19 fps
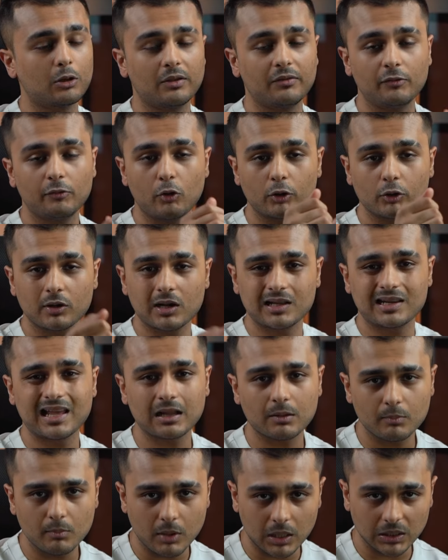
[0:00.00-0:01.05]
if you want to
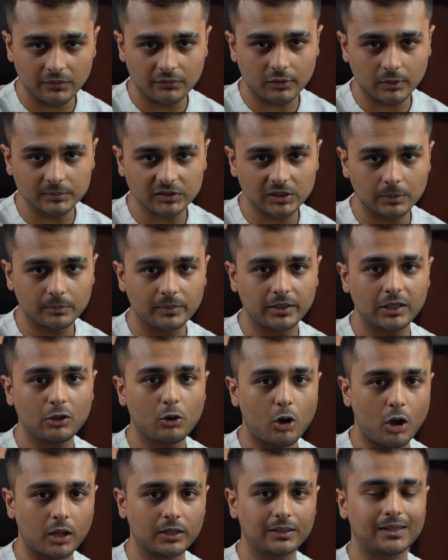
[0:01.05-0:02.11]
collect money from somebody
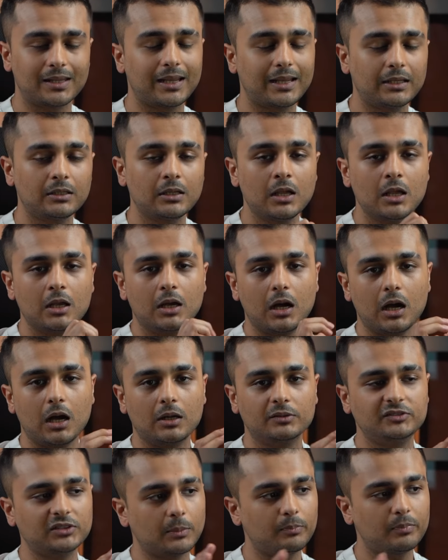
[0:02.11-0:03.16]
online,
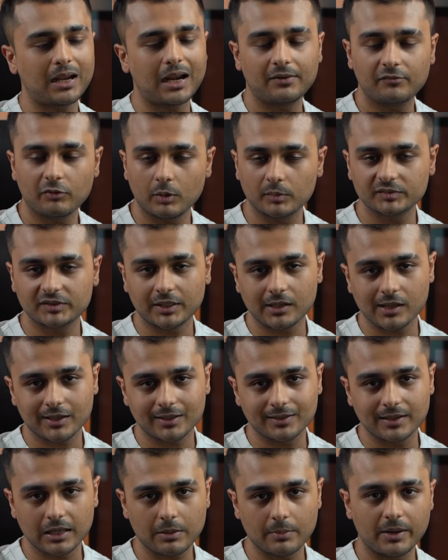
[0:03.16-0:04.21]
some platforms that I
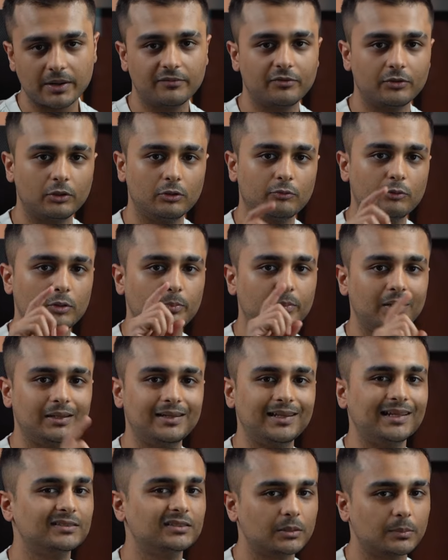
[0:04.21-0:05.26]
can recommend for you would be
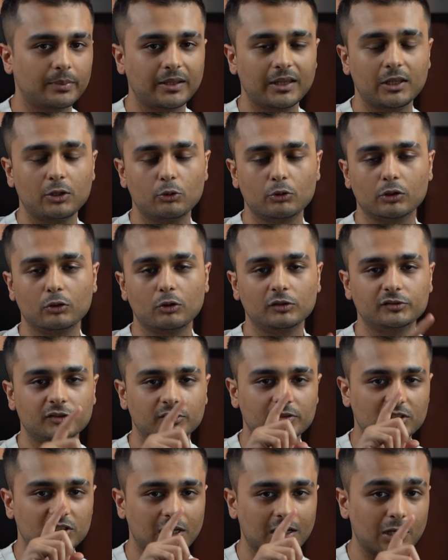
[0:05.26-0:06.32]
Razorpay. You can also
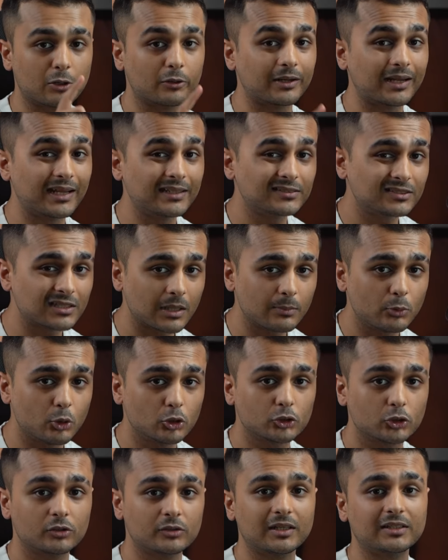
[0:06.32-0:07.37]
check out
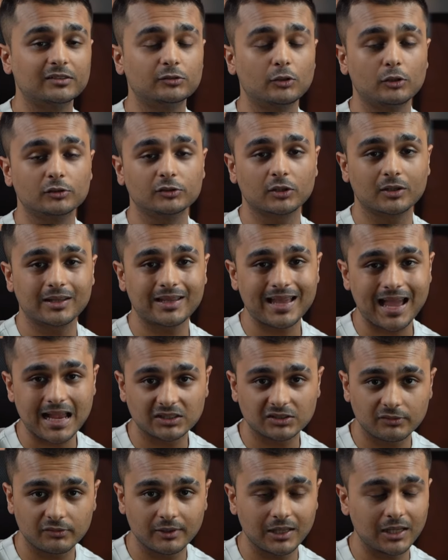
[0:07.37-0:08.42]
Instamojo. There's also
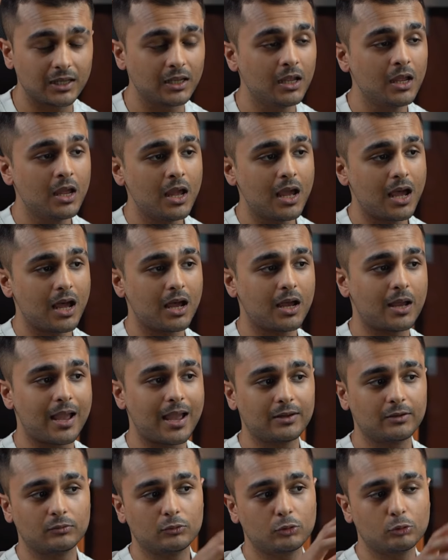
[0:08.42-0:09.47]
Cash Free,
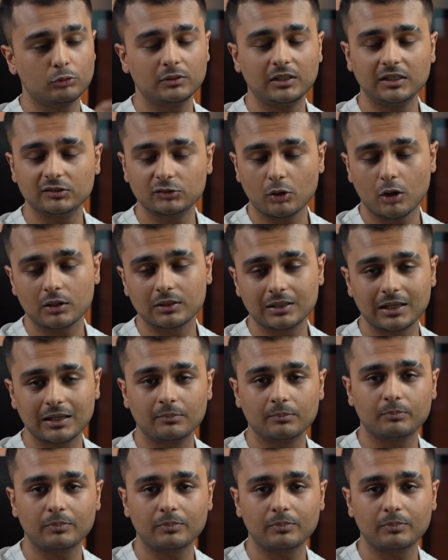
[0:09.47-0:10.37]
and through these online